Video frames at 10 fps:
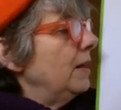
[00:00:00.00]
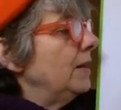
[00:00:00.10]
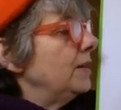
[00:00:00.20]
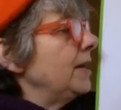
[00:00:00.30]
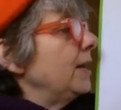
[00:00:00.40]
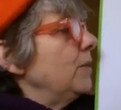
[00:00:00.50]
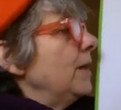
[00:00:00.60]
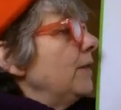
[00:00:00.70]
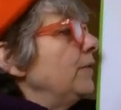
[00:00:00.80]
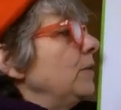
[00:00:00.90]

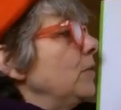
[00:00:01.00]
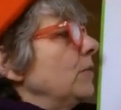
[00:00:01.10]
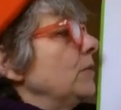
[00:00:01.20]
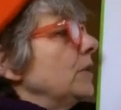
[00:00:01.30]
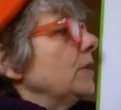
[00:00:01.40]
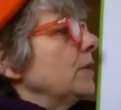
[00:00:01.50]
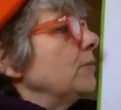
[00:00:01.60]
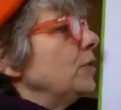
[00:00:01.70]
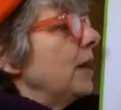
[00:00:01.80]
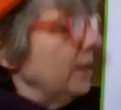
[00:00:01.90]
takeaway if you want, a
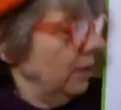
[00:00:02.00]
subtract